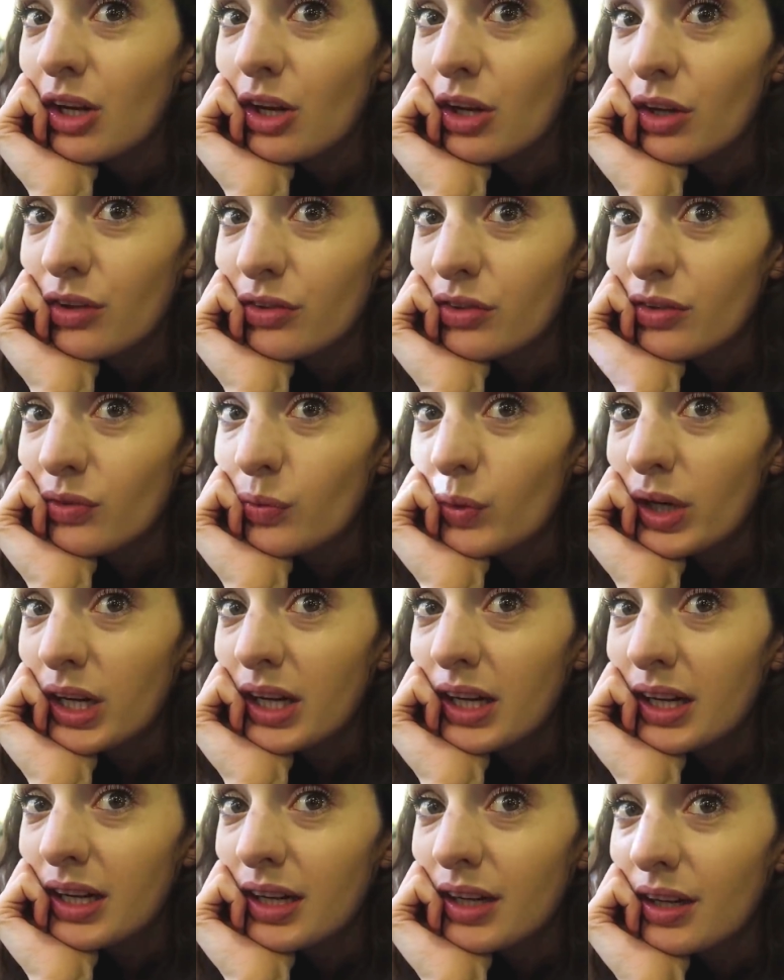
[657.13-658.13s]
Lots of
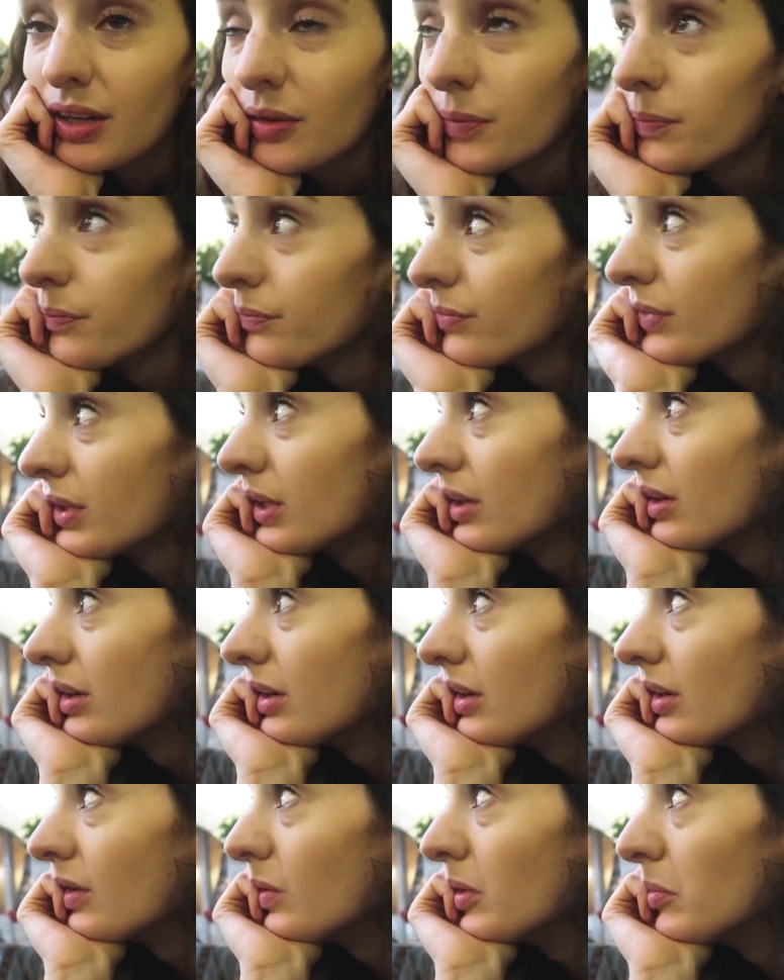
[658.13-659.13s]
work.
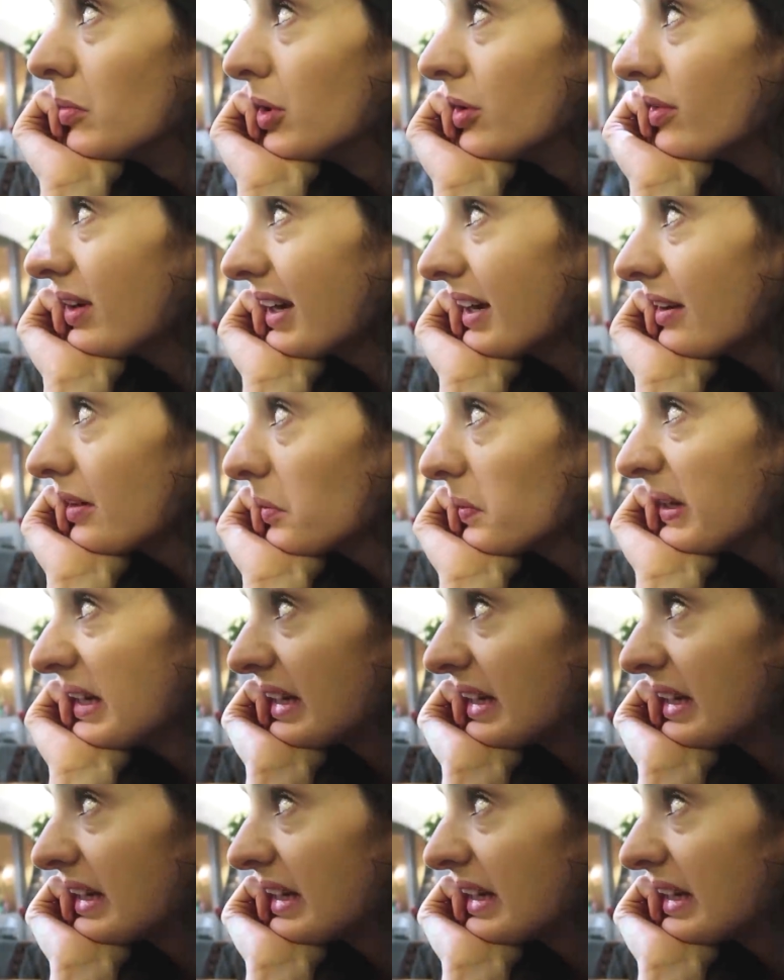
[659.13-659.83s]
We're moving out the